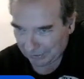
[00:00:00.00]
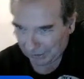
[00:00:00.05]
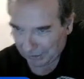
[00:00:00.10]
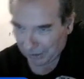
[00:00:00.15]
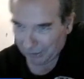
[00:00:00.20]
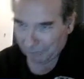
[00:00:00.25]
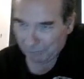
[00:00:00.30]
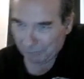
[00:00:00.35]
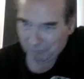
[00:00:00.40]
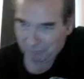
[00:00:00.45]
I
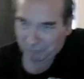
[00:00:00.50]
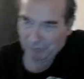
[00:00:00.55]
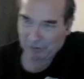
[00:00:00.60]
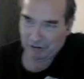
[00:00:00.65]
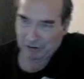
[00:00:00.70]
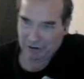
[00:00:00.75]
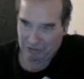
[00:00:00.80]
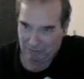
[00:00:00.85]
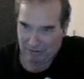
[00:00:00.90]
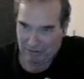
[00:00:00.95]
would
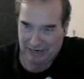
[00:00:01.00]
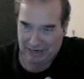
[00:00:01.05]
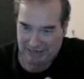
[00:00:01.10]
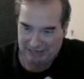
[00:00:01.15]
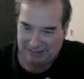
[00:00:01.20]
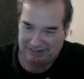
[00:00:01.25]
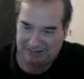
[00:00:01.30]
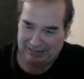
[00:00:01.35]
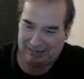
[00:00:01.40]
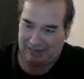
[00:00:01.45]
very rarely
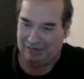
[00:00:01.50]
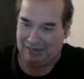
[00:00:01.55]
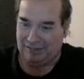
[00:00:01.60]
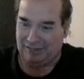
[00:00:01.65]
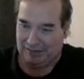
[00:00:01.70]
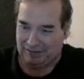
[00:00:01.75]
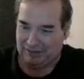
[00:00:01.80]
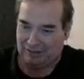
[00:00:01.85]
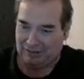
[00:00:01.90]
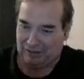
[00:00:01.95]
say
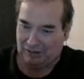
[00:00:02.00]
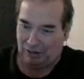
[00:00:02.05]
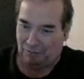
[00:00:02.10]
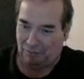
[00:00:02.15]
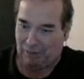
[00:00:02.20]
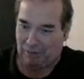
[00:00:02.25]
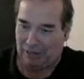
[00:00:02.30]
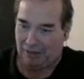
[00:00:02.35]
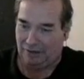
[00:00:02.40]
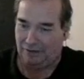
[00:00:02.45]
this
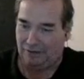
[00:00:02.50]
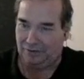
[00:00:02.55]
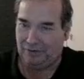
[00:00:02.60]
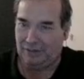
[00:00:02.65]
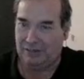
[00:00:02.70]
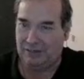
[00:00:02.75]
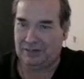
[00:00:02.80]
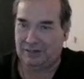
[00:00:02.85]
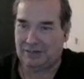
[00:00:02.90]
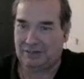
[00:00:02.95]
about
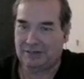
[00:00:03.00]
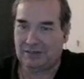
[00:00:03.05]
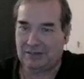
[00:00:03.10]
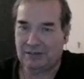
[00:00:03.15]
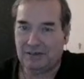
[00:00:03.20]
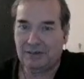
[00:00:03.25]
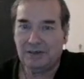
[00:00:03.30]
these